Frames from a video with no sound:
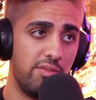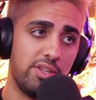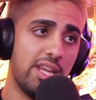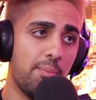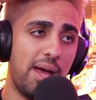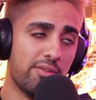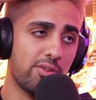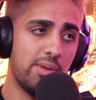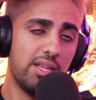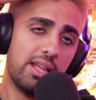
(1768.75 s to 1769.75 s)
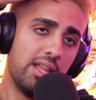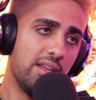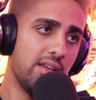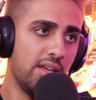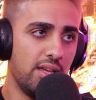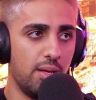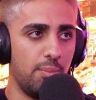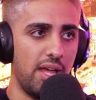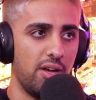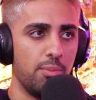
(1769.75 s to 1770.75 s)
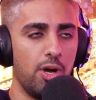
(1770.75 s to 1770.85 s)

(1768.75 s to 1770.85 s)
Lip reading: and if you get back from it, then better.